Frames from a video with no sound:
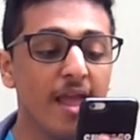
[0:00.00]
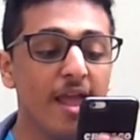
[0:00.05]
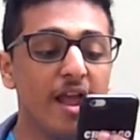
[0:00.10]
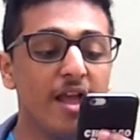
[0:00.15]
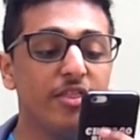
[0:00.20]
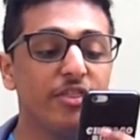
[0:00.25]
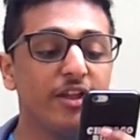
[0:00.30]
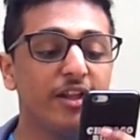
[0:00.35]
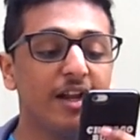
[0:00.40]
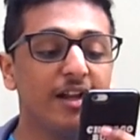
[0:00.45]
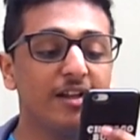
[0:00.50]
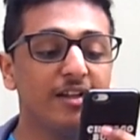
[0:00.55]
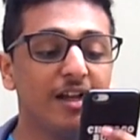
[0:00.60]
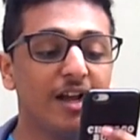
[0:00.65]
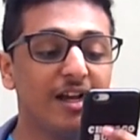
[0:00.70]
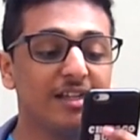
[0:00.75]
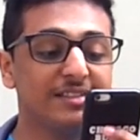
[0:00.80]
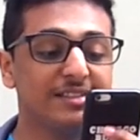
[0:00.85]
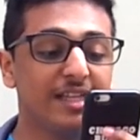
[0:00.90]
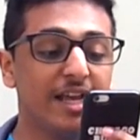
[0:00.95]
And then
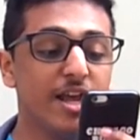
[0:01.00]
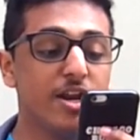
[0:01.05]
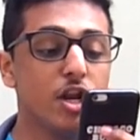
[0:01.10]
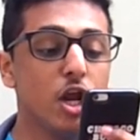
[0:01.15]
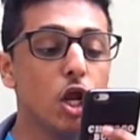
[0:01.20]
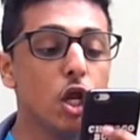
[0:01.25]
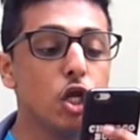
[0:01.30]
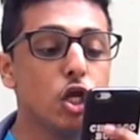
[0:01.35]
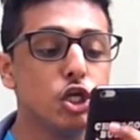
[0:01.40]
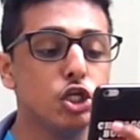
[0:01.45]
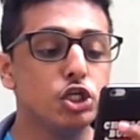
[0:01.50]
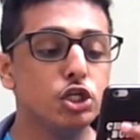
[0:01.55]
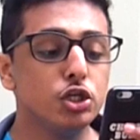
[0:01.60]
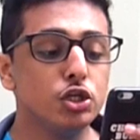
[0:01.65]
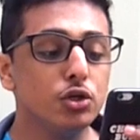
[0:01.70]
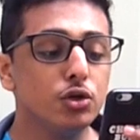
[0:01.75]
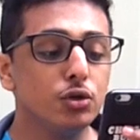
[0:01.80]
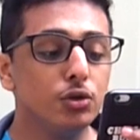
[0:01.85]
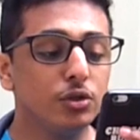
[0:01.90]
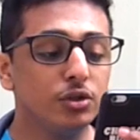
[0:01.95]
I said,
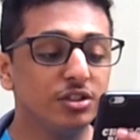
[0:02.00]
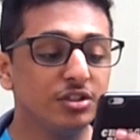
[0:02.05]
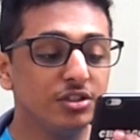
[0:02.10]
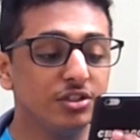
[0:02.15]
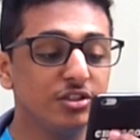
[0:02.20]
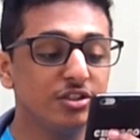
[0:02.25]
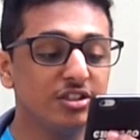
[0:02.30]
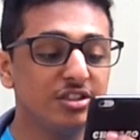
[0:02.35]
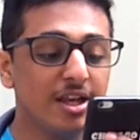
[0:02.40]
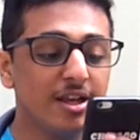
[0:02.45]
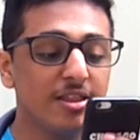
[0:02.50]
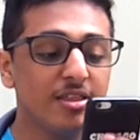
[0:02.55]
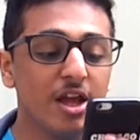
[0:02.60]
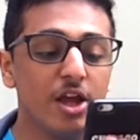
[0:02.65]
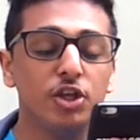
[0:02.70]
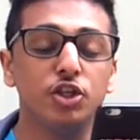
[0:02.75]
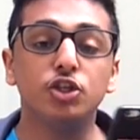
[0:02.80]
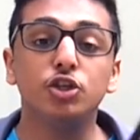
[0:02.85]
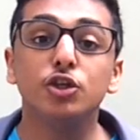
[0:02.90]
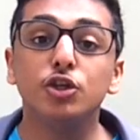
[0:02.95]
you, you say
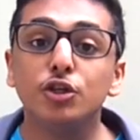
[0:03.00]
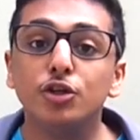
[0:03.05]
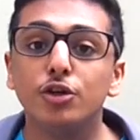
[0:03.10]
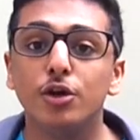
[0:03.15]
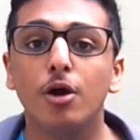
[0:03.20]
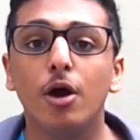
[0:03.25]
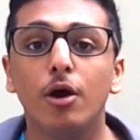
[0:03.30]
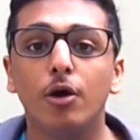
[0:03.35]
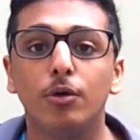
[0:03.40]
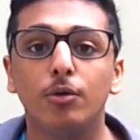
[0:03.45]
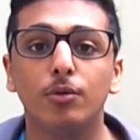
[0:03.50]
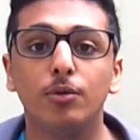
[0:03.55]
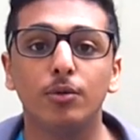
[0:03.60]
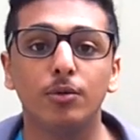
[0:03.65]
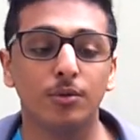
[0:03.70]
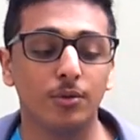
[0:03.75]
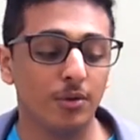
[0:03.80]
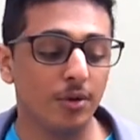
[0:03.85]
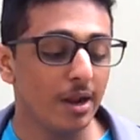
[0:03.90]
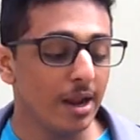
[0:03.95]
that you know.
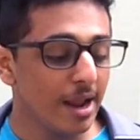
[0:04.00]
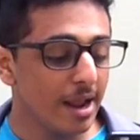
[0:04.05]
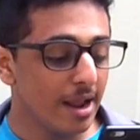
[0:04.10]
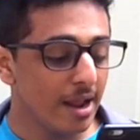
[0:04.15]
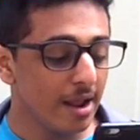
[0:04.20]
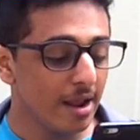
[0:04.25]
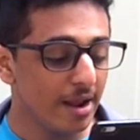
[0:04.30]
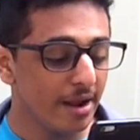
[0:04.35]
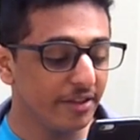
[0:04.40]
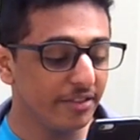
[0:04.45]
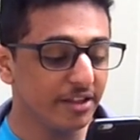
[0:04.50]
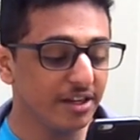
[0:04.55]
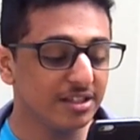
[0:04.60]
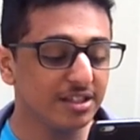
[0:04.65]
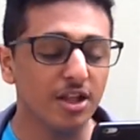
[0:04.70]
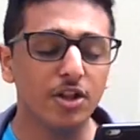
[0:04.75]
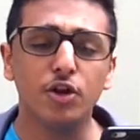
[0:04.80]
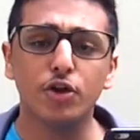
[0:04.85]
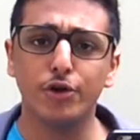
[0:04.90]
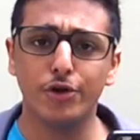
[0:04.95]
And then he
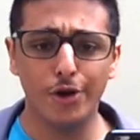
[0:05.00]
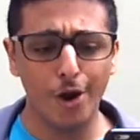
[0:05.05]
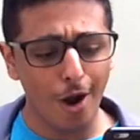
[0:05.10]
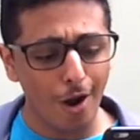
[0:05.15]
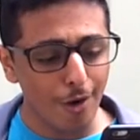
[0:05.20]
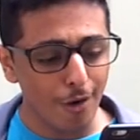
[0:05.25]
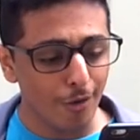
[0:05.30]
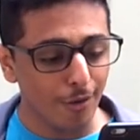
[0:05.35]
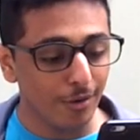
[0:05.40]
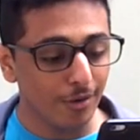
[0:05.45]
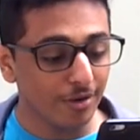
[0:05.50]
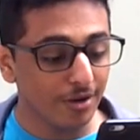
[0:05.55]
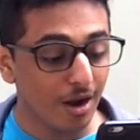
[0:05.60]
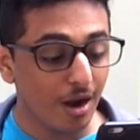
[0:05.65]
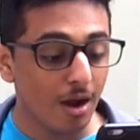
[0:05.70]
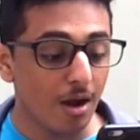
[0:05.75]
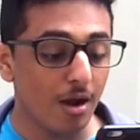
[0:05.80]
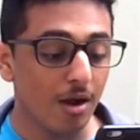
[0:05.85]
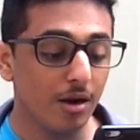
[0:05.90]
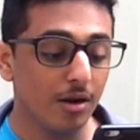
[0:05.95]
said, no,
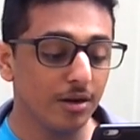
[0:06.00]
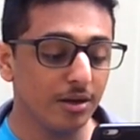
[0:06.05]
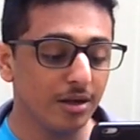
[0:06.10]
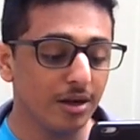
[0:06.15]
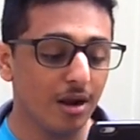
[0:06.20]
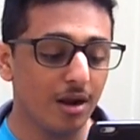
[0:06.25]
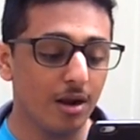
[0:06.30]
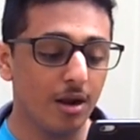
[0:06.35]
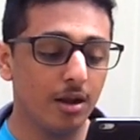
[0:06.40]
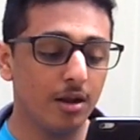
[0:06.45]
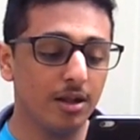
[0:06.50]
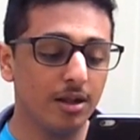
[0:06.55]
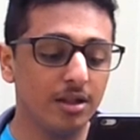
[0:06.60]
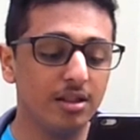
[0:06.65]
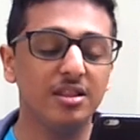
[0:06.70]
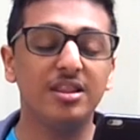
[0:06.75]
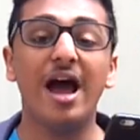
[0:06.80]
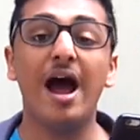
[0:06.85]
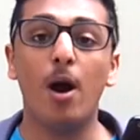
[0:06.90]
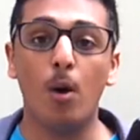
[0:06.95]
not, not
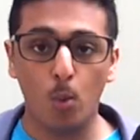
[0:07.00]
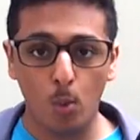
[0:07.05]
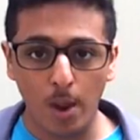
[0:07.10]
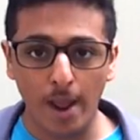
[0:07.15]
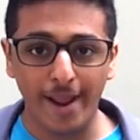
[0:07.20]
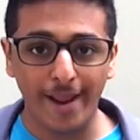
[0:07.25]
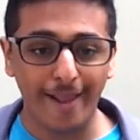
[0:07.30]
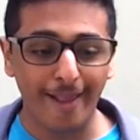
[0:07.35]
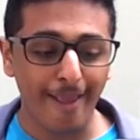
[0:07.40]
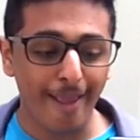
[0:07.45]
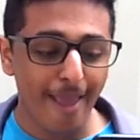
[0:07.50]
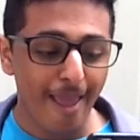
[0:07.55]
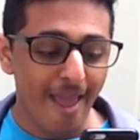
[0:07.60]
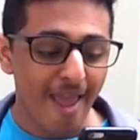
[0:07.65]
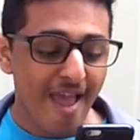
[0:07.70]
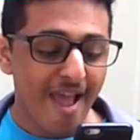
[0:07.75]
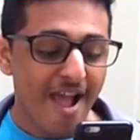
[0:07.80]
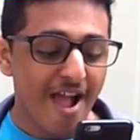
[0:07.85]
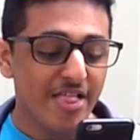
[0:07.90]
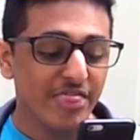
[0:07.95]
in that way.
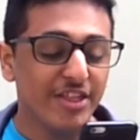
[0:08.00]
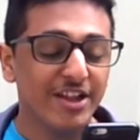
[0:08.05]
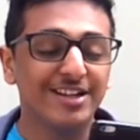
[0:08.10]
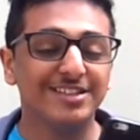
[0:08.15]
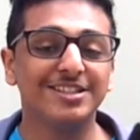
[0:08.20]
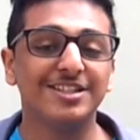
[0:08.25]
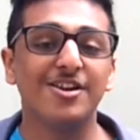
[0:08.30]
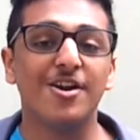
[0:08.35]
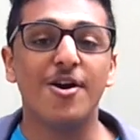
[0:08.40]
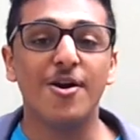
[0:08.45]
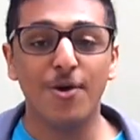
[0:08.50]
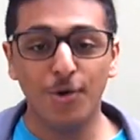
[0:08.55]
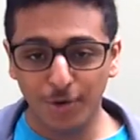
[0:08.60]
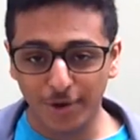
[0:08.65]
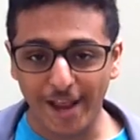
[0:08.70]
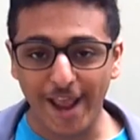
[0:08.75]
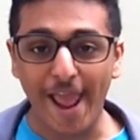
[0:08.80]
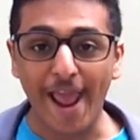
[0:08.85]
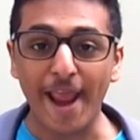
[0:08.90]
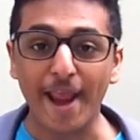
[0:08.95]
And then I said,
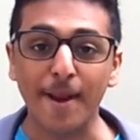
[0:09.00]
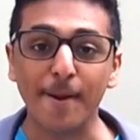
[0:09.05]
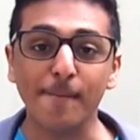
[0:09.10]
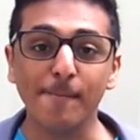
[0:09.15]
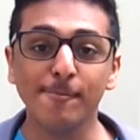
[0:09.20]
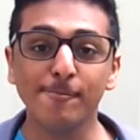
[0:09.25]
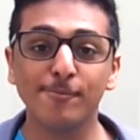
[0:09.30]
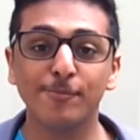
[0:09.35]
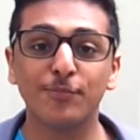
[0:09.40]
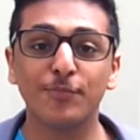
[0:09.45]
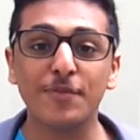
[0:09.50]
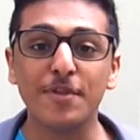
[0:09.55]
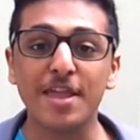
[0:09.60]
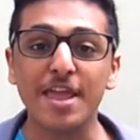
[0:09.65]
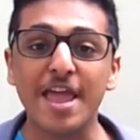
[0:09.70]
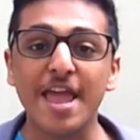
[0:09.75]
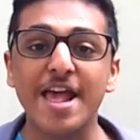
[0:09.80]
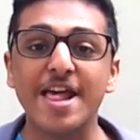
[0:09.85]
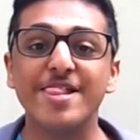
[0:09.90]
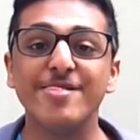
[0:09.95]
okay.
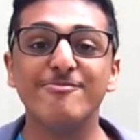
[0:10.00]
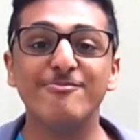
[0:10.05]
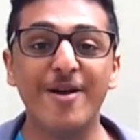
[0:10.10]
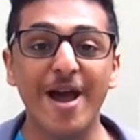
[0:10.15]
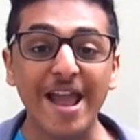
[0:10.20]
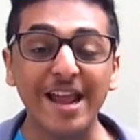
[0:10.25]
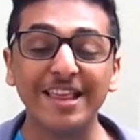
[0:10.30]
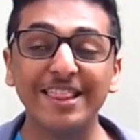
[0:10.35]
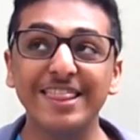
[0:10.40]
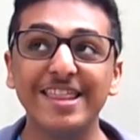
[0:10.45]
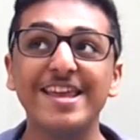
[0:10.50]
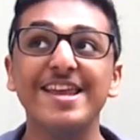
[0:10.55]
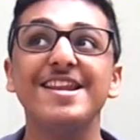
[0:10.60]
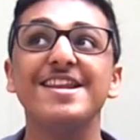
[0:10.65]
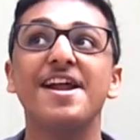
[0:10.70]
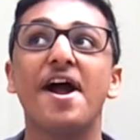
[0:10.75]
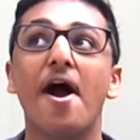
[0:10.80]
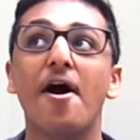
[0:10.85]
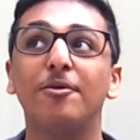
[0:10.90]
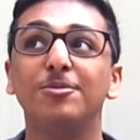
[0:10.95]
Back then,
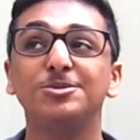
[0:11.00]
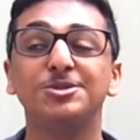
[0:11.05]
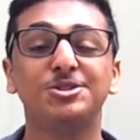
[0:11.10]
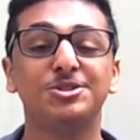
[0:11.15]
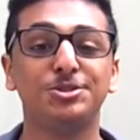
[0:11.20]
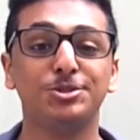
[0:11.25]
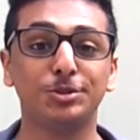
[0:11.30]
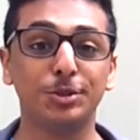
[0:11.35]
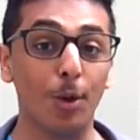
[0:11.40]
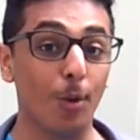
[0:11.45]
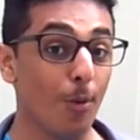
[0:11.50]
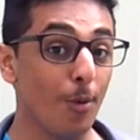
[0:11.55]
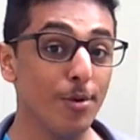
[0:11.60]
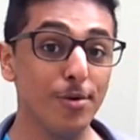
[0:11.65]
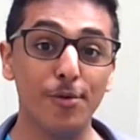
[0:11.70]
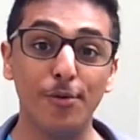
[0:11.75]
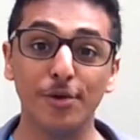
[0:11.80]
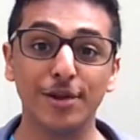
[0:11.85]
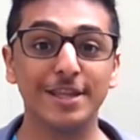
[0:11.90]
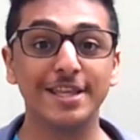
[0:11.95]
I was so
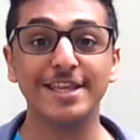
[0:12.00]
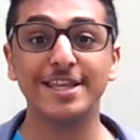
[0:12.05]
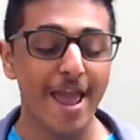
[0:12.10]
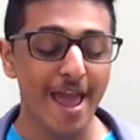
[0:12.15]
annoying.